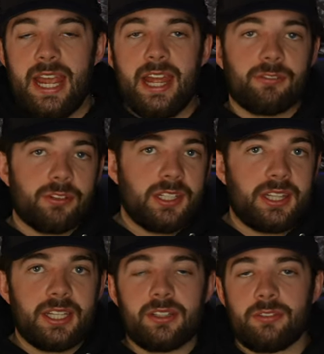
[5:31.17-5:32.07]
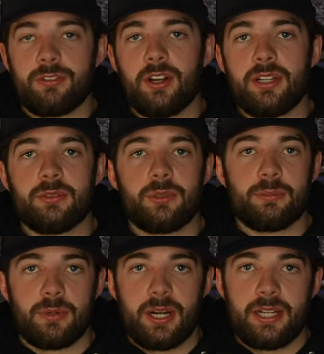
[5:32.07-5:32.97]
everything in the front end would
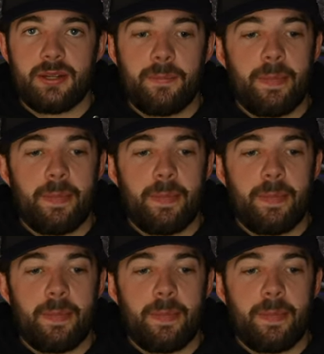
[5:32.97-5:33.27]
break.